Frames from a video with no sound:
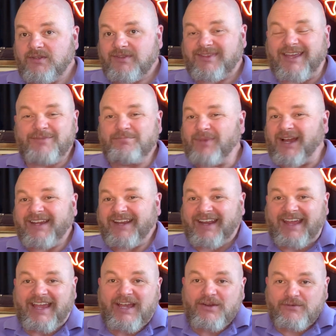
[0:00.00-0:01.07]
They might
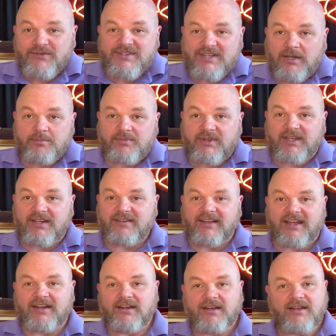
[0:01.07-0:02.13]
have something
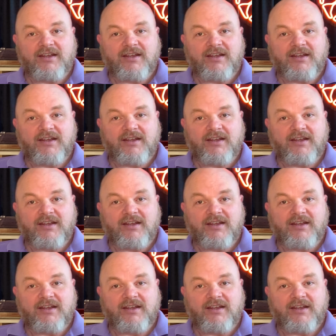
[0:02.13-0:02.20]
that,